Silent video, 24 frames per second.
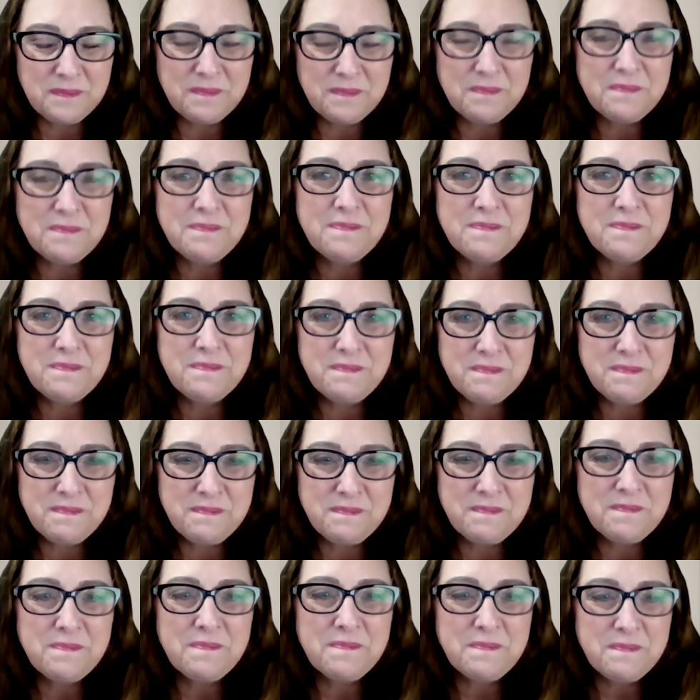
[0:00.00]

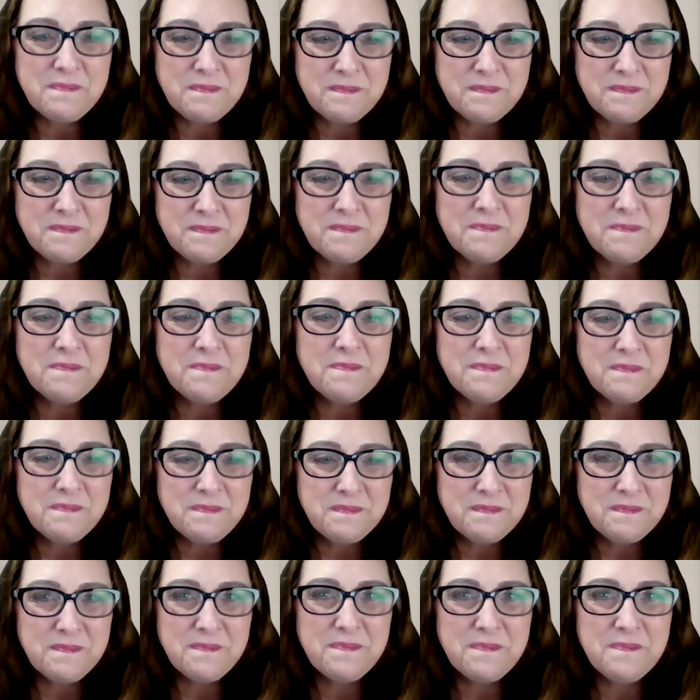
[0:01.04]

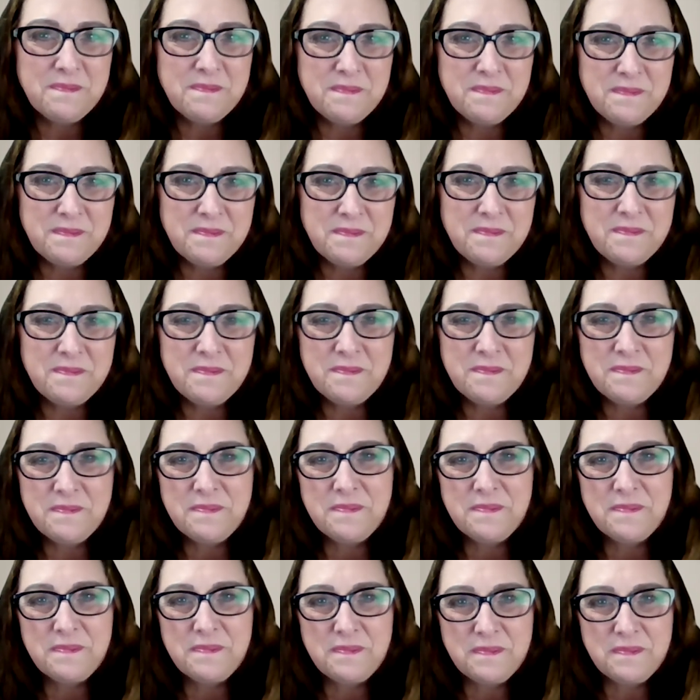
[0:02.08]

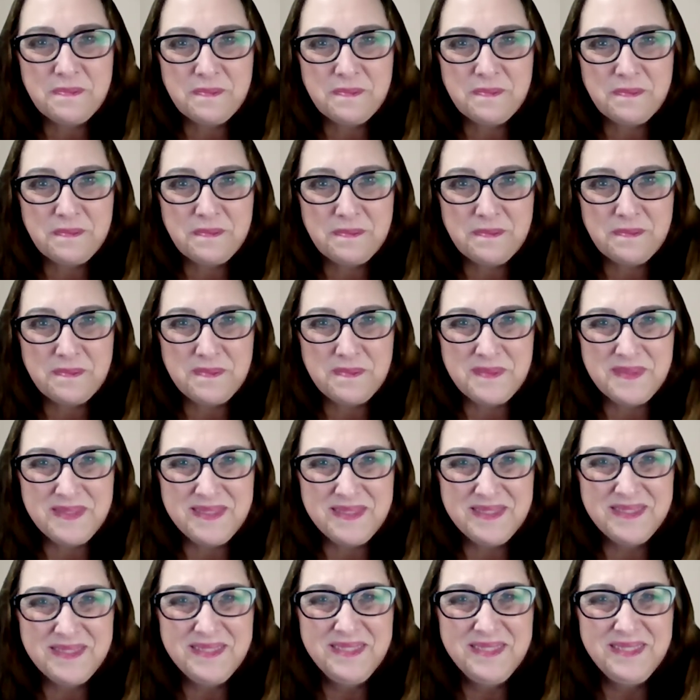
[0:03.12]

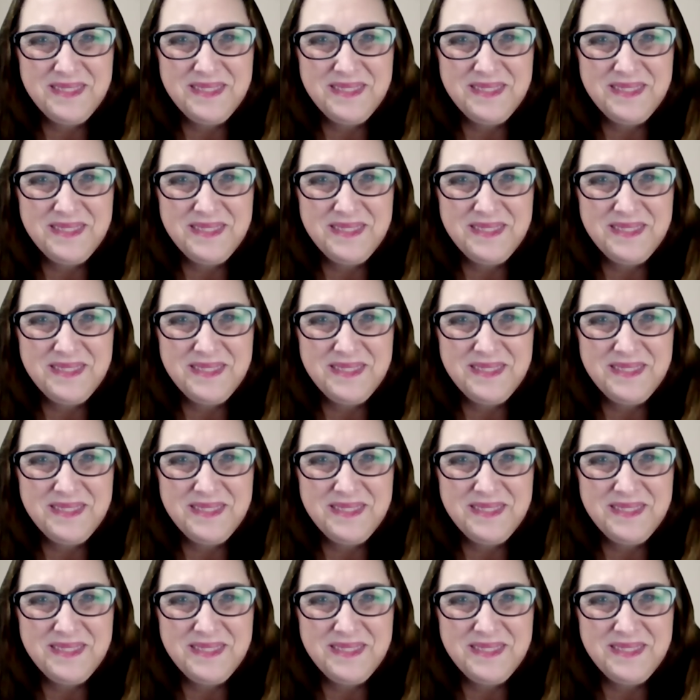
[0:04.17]
The person shown says nothing.